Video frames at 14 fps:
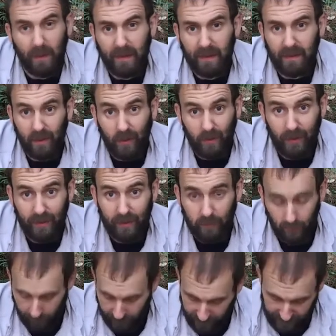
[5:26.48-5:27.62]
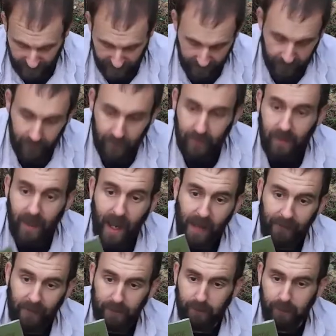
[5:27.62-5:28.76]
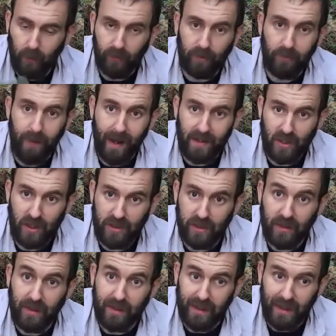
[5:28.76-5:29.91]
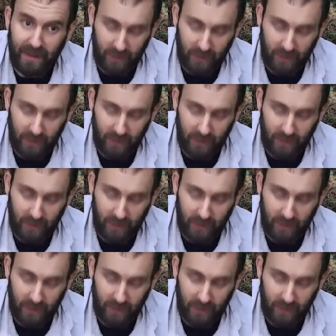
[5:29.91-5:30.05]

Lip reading: can do this sort of with this kit. Having a box of matches is